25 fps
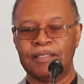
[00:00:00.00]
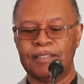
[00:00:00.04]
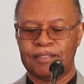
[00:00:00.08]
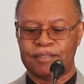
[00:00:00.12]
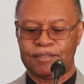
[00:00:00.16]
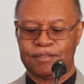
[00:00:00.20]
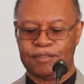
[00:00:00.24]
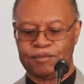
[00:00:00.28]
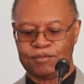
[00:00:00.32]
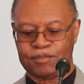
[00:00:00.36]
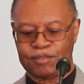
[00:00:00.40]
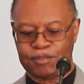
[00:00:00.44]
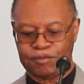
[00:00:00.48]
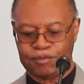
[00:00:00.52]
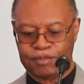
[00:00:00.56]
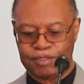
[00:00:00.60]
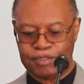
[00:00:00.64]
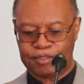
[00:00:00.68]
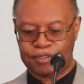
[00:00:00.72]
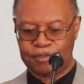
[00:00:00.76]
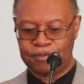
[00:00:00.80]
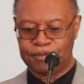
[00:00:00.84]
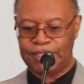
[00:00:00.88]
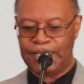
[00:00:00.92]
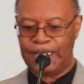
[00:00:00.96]
So, so,
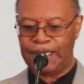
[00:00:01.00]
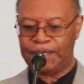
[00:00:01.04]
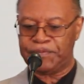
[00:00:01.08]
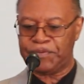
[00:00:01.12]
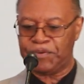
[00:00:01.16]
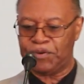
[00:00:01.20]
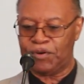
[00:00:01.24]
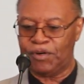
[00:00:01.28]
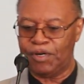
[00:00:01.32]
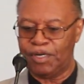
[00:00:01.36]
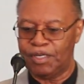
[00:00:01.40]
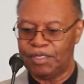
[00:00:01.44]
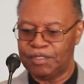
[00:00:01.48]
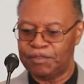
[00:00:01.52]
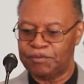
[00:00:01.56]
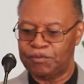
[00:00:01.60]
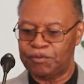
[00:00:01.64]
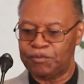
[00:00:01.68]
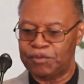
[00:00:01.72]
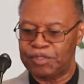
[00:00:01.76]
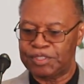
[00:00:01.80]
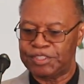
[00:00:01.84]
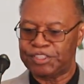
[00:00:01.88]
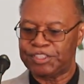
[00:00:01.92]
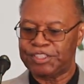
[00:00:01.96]
so therefore,
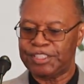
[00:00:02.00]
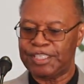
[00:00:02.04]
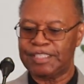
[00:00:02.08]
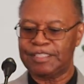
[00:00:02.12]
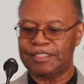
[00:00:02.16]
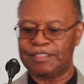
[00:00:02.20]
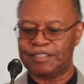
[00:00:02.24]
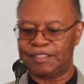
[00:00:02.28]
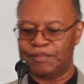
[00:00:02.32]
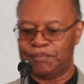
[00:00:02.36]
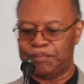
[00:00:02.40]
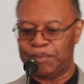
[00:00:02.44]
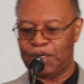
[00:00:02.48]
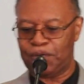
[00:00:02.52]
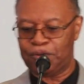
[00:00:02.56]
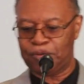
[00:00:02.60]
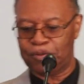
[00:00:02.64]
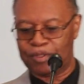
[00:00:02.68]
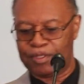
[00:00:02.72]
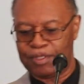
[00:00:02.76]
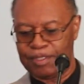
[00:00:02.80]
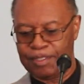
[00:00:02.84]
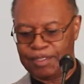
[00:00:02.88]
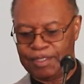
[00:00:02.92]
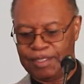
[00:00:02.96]
when Jesus
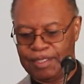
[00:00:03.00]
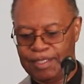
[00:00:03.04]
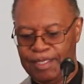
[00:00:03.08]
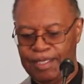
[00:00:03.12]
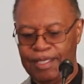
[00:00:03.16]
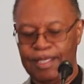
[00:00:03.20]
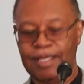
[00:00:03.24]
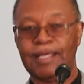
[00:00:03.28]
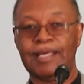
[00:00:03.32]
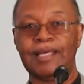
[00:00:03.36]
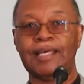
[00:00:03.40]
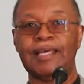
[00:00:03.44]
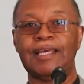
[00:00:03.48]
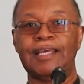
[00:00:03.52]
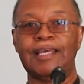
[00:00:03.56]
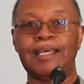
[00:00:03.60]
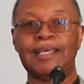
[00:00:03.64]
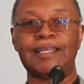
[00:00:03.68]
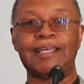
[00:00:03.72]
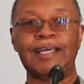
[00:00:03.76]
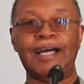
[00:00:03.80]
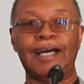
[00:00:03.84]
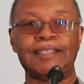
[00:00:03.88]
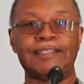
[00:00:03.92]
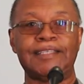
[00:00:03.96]
spoke,
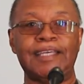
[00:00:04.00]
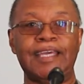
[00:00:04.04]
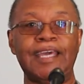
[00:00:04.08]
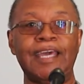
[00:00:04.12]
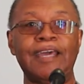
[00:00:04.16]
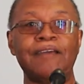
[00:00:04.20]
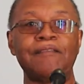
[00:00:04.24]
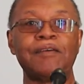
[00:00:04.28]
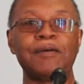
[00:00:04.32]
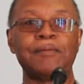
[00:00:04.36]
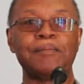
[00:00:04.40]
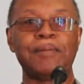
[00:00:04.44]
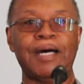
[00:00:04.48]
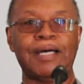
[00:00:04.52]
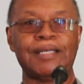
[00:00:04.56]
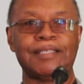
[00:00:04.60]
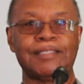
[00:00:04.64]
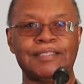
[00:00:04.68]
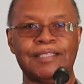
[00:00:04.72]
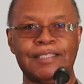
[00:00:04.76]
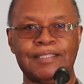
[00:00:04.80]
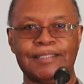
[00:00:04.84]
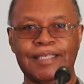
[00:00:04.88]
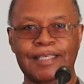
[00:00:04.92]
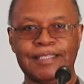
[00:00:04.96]
it got
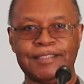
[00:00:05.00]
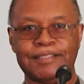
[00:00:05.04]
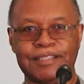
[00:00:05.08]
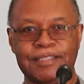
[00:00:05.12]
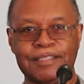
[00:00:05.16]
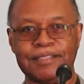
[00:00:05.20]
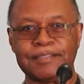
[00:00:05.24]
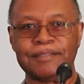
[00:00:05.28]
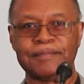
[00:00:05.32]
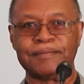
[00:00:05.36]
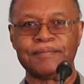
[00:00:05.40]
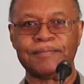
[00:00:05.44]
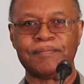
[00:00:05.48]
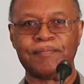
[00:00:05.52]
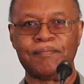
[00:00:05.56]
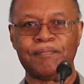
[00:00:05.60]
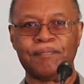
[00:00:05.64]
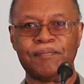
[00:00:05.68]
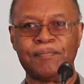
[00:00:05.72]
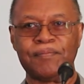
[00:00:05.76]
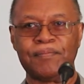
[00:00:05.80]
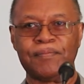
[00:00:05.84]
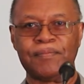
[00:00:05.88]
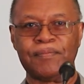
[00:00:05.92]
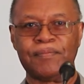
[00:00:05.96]
everybody's attention.
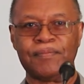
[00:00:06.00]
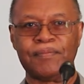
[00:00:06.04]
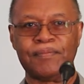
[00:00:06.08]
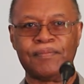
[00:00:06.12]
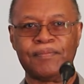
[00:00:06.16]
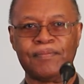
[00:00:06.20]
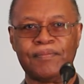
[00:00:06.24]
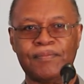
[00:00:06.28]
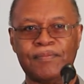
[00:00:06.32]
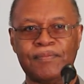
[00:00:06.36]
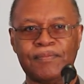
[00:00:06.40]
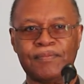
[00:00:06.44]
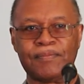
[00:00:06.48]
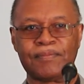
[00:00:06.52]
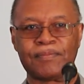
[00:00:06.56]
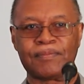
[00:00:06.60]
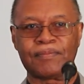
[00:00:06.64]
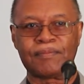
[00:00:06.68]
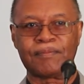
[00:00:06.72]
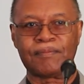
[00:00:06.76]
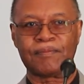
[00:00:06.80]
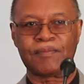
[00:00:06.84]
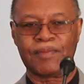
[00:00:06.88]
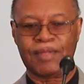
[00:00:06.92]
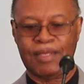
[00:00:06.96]
Mm-hmm.
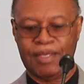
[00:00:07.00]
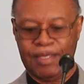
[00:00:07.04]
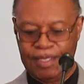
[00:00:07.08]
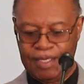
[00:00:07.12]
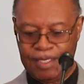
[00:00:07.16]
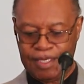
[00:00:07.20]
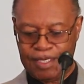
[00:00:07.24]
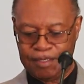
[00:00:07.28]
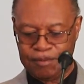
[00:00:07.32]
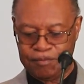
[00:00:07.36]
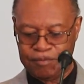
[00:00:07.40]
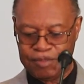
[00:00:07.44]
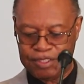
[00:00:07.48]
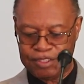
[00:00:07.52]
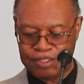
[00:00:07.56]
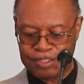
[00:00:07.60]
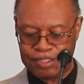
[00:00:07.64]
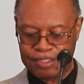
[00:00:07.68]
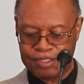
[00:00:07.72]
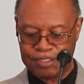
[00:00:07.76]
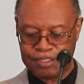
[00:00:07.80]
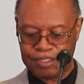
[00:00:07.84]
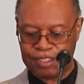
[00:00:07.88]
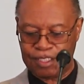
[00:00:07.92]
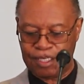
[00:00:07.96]
And when
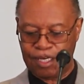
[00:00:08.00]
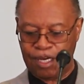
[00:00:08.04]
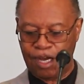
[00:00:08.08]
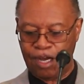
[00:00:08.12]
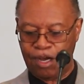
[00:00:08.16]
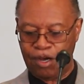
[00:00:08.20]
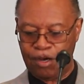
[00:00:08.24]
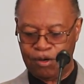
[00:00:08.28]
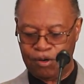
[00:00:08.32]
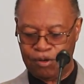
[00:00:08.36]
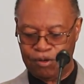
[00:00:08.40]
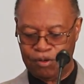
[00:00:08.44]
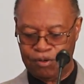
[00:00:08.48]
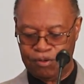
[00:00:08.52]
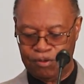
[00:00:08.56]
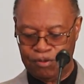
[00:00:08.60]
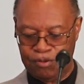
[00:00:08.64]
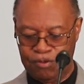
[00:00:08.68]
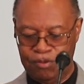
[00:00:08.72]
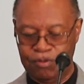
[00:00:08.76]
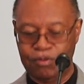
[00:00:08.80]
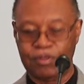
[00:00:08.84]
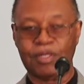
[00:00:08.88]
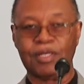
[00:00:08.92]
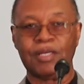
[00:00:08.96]
Jesus
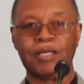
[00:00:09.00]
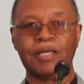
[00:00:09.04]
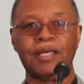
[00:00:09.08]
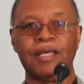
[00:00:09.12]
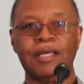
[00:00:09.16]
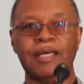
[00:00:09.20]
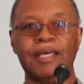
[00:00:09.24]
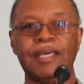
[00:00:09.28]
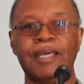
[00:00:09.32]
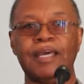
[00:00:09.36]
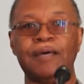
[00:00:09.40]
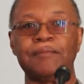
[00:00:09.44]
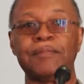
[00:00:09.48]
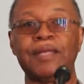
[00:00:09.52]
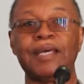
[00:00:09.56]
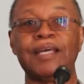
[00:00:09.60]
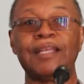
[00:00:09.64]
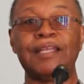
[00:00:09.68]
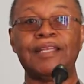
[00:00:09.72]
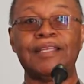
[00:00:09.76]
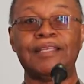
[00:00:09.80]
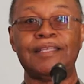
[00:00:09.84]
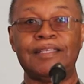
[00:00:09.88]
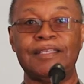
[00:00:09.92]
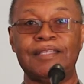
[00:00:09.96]
called him,
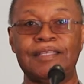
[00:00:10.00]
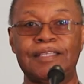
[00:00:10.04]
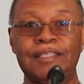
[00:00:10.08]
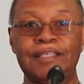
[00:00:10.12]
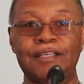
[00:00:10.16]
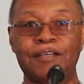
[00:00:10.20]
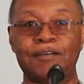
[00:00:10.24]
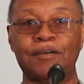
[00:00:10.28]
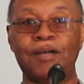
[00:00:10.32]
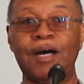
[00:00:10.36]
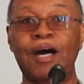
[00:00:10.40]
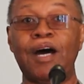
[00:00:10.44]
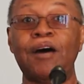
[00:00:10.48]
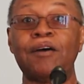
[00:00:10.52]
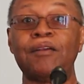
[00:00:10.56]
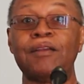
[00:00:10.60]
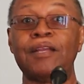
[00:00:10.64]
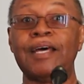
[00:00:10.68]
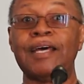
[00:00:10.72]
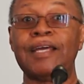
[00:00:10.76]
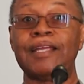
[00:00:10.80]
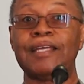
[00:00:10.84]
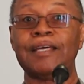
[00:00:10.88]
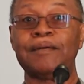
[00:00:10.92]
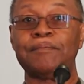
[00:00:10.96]
they, the crowd
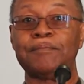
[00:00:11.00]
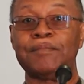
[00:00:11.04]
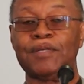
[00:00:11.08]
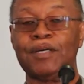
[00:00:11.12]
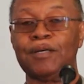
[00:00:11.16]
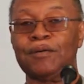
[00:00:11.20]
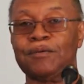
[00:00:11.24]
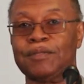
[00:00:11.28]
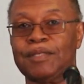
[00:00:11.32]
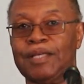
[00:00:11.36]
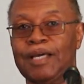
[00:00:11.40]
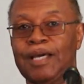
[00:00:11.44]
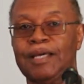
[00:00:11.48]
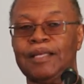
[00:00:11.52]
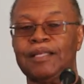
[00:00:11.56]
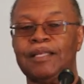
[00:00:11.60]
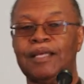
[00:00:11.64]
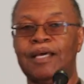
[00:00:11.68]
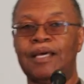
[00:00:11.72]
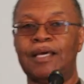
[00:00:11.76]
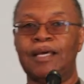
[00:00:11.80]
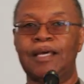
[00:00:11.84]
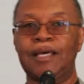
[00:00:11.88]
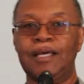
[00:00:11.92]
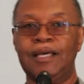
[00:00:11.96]
let him know that,
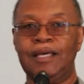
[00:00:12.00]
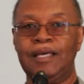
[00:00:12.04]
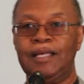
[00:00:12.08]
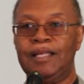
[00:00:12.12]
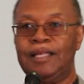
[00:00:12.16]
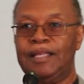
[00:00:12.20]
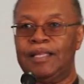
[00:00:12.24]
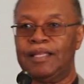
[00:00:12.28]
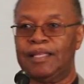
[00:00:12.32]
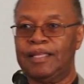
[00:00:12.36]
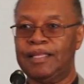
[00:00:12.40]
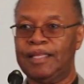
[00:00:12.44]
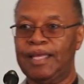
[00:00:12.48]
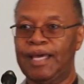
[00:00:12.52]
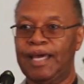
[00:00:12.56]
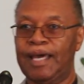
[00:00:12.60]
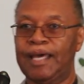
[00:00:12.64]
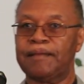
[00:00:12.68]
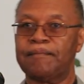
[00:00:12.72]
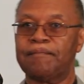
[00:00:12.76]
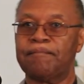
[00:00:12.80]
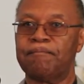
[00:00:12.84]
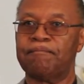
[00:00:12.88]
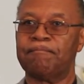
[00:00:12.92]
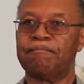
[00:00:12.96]

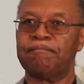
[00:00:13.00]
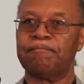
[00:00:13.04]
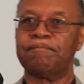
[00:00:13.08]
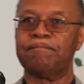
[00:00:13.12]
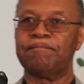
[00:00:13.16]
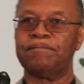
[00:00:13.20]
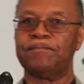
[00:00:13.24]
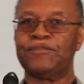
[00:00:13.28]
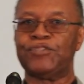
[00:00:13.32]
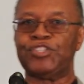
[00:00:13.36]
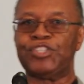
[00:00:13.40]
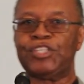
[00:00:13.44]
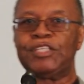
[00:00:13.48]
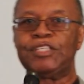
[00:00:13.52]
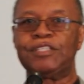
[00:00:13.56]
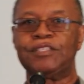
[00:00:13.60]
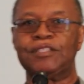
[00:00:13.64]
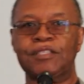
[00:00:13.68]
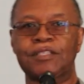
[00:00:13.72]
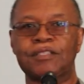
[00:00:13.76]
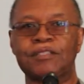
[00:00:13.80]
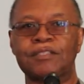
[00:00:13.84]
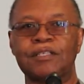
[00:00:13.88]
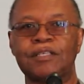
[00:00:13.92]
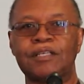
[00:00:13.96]
that
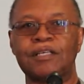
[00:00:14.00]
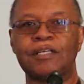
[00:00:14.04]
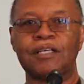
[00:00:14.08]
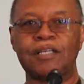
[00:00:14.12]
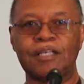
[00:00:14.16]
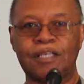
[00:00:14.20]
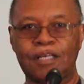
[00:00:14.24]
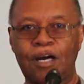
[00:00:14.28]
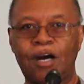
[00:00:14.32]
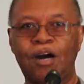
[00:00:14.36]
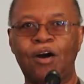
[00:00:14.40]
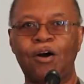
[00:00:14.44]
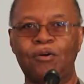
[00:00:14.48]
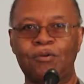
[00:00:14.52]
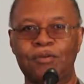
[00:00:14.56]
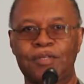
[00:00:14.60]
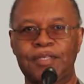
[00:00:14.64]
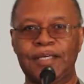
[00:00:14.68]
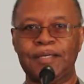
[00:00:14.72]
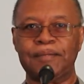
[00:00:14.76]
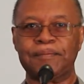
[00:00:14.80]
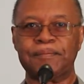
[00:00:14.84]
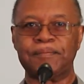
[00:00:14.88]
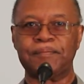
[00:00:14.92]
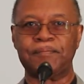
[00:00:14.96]
Jesus called him.